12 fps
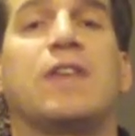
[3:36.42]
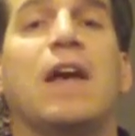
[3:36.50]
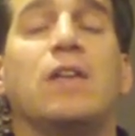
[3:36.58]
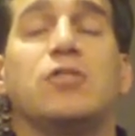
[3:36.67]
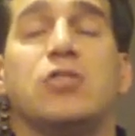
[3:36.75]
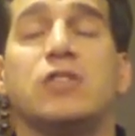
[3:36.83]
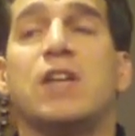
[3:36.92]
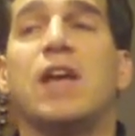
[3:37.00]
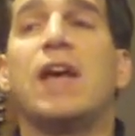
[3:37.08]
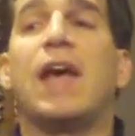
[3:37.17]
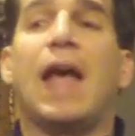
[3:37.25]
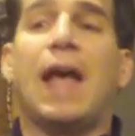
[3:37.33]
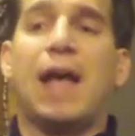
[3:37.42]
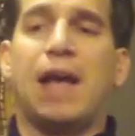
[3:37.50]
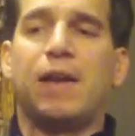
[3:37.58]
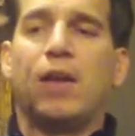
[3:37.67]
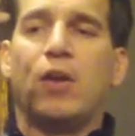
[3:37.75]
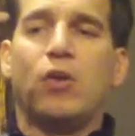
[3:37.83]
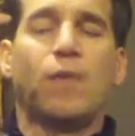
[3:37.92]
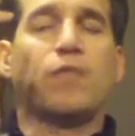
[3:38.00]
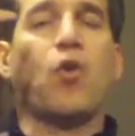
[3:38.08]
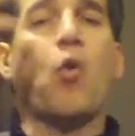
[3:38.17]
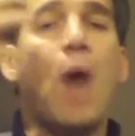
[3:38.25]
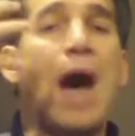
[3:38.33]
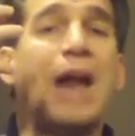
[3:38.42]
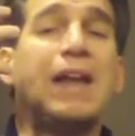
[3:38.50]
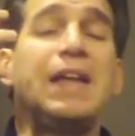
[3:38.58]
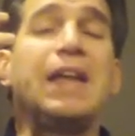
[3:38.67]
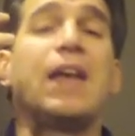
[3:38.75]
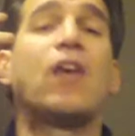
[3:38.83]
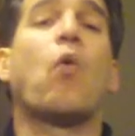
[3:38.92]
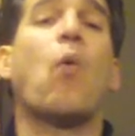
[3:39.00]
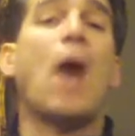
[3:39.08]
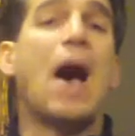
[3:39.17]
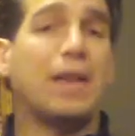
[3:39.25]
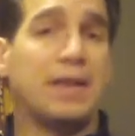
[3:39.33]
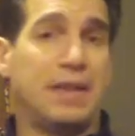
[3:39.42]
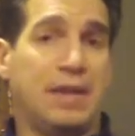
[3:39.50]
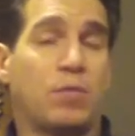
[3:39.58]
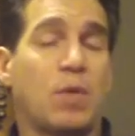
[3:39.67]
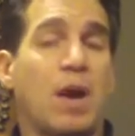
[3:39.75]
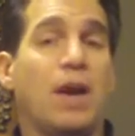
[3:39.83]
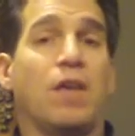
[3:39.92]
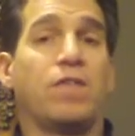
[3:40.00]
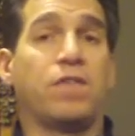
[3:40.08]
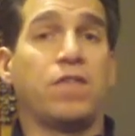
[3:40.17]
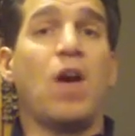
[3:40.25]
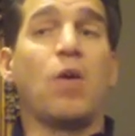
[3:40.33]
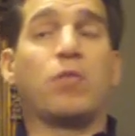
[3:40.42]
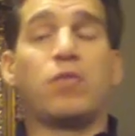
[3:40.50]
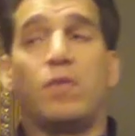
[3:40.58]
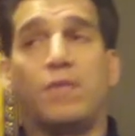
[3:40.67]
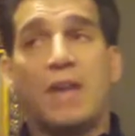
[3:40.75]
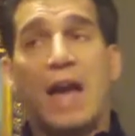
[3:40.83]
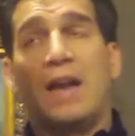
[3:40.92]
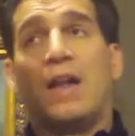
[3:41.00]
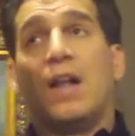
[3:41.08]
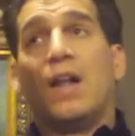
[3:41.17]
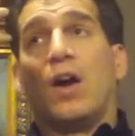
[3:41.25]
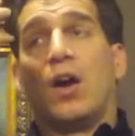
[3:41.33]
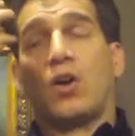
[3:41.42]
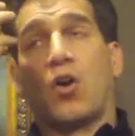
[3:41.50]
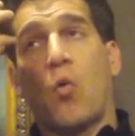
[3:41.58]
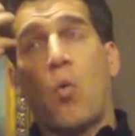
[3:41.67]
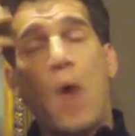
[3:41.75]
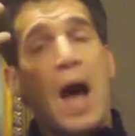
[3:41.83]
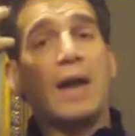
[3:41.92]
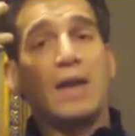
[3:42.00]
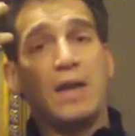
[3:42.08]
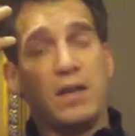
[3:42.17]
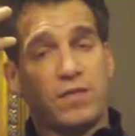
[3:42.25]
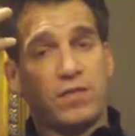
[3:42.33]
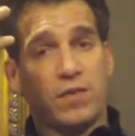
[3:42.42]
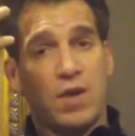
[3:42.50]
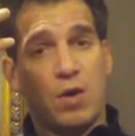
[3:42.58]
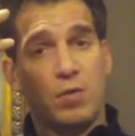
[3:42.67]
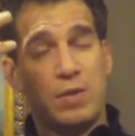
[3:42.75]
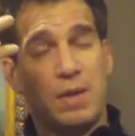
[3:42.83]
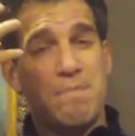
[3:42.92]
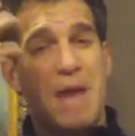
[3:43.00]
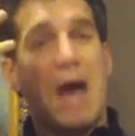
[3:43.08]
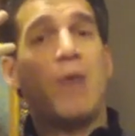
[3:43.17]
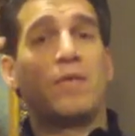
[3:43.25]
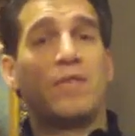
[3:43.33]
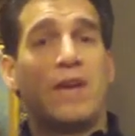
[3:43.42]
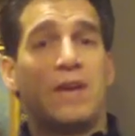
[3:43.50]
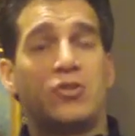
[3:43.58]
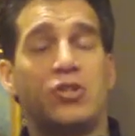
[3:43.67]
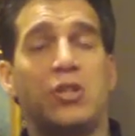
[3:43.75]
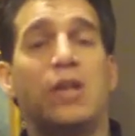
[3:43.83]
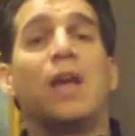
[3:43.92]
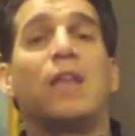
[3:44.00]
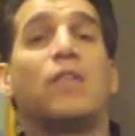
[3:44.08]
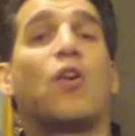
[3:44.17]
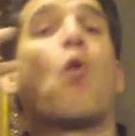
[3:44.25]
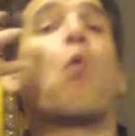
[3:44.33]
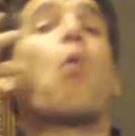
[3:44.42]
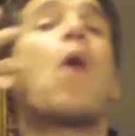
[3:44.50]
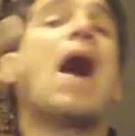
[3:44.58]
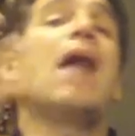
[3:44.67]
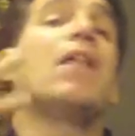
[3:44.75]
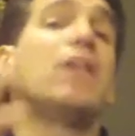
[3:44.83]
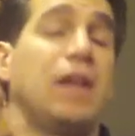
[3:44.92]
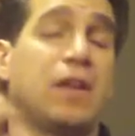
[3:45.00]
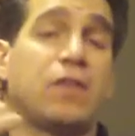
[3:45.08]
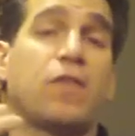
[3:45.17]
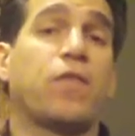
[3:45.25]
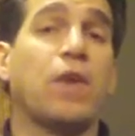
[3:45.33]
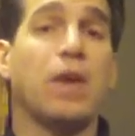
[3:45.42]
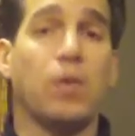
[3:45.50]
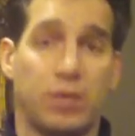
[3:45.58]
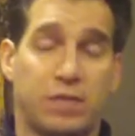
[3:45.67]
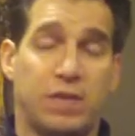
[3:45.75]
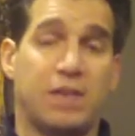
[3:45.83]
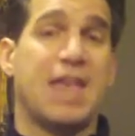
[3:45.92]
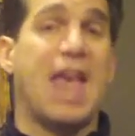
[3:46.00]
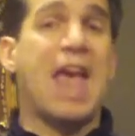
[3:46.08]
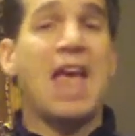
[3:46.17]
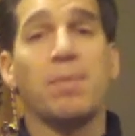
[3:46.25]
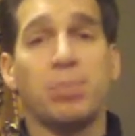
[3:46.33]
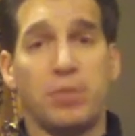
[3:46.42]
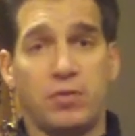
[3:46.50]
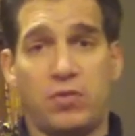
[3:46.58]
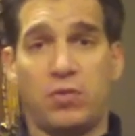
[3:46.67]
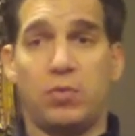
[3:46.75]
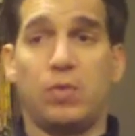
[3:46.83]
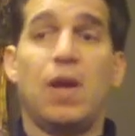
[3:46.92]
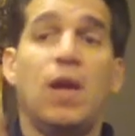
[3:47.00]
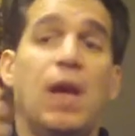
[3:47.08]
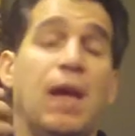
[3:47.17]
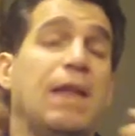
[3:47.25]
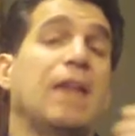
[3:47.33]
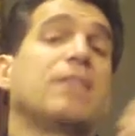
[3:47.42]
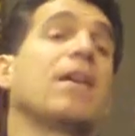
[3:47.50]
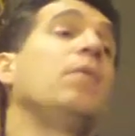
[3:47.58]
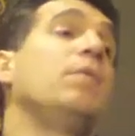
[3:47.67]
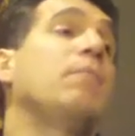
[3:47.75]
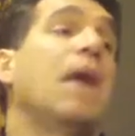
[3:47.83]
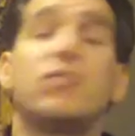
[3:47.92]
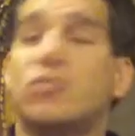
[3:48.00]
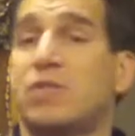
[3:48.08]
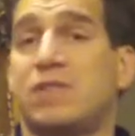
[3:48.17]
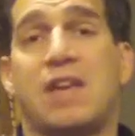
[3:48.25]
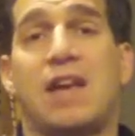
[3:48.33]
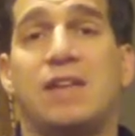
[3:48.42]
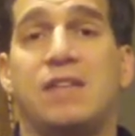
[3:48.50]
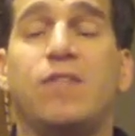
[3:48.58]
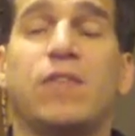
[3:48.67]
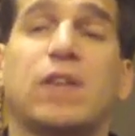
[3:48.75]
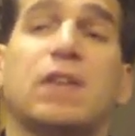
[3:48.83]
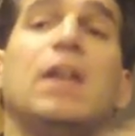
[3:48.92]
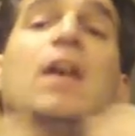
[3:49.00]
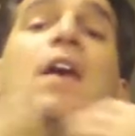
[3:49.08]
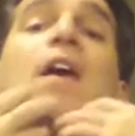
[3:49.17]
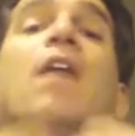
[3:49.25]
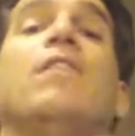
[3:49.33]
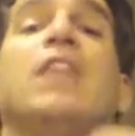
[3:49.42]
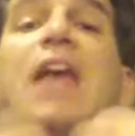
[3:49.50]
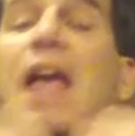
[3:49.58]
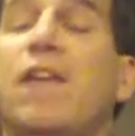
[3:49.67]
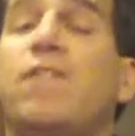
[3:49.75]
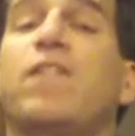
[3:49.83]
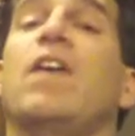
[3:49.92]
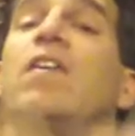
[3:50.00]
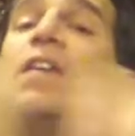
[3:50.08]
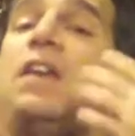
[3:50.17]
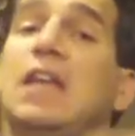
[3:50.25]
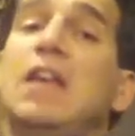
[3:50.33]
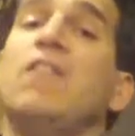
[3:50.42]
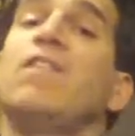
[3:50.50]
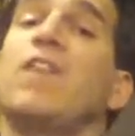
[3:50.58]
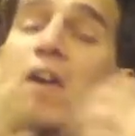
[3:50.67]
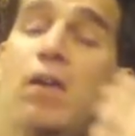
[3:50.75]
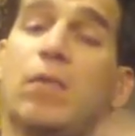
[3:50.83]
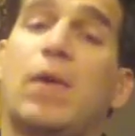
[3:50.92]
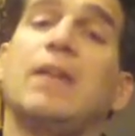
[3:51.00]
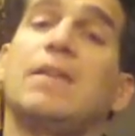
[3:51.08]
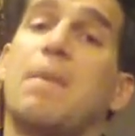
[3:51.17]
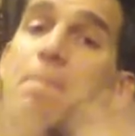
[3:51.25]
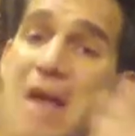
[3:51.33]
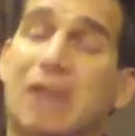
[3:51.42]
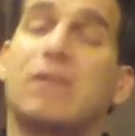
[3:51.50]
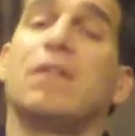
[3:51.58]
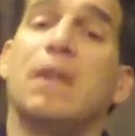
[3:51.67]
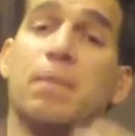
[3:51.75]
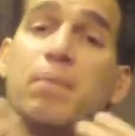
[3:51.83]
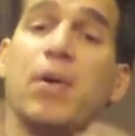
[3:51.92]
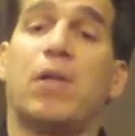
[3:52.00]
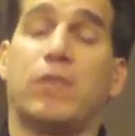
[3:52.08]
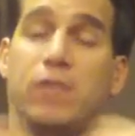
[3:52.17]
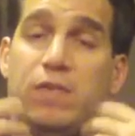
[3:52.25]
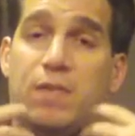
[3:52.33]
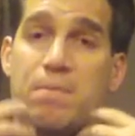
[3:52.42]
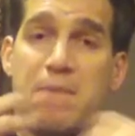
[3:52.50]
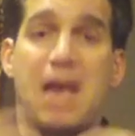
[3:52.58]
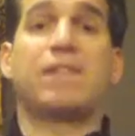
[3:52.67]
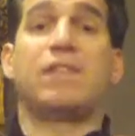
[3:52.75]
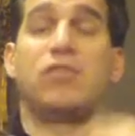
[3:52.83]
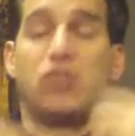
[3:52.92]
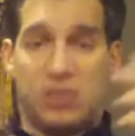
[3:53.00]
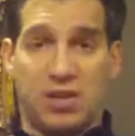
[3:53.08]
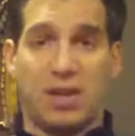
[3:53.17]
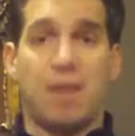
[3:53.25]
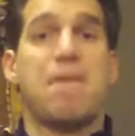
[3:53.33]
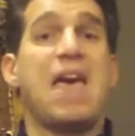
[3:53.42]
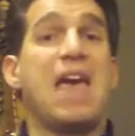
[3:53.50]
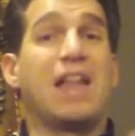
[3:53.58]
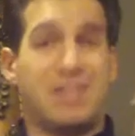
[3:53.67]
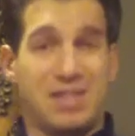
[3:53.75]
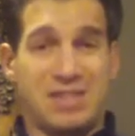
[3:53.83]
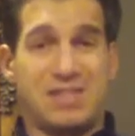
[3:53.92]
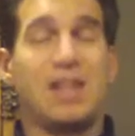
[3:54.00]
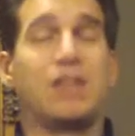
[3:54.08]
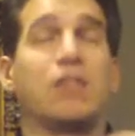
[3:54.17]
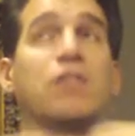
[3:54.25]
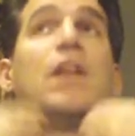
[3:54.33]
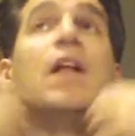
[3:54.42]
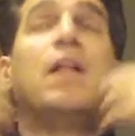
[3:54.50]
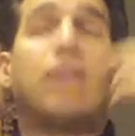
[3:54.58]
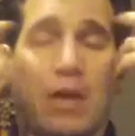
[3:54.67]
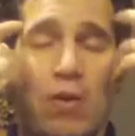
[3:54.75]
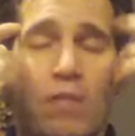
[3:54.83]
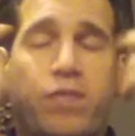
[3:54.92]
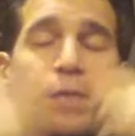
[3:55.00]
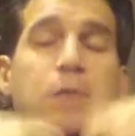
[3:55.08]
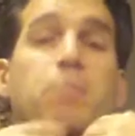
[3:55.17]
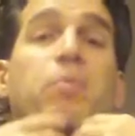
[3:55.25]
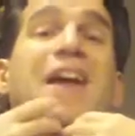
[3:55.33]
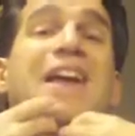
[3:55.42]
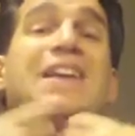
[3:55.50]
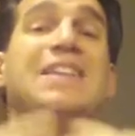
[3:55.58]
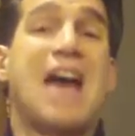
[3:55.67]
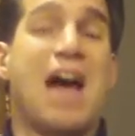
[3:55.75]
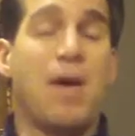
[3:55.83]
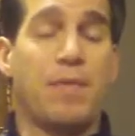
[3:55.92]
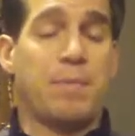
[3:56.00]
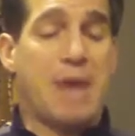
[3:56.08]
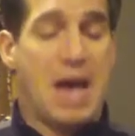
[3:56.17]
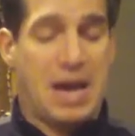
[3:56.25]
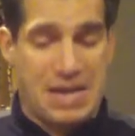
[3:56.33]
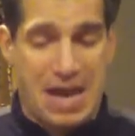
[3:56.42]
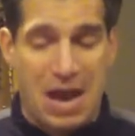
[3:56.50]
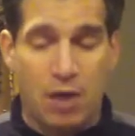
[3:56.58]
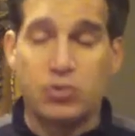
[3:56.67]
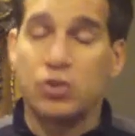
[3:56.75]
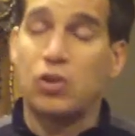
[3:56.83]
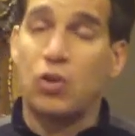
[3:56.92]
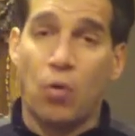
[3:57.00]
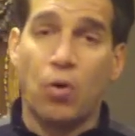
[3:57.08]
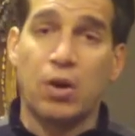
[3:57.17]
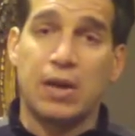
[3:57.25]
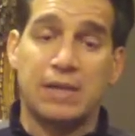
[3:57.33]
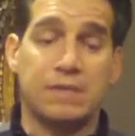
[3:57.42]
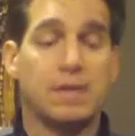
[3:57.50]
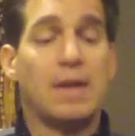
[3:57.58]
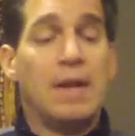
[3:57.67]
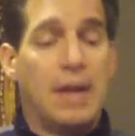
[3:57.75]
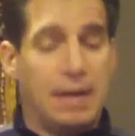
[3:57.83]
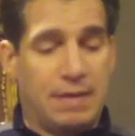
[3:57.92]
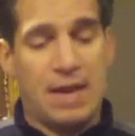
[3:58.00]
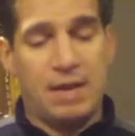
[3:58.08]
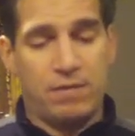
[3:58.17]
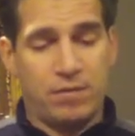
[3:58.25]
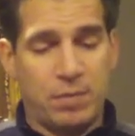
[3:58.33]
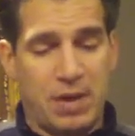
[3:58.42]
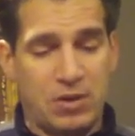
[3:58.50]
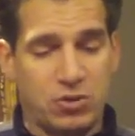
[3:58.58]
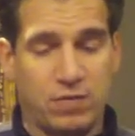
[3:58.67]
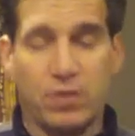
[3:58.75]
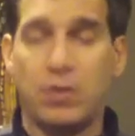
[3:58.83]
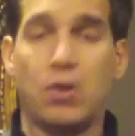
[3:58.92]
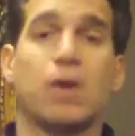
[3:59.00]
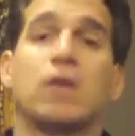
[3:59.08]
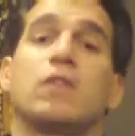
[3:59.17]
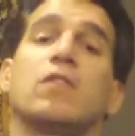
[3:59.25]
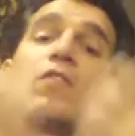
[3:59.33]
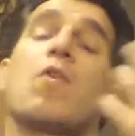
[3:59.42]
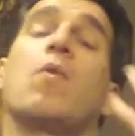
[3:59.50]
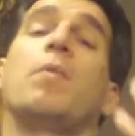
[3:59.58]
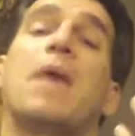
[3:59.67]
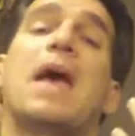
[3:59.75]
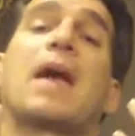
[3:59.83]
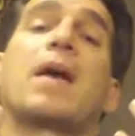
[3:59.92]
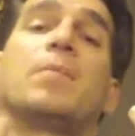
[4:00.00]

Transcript: intelligence. And you have quantity and quality, right, of flow. So you've got a quantity of flow, the amount of energy, the quality, its frequency, its amplitude, and that's how we measure it scientifically, of the afferent and efferent, right, the mental impulses, the messages, the commands, the signals that go from your brain down the body out to the organs, and that information from the organs is going back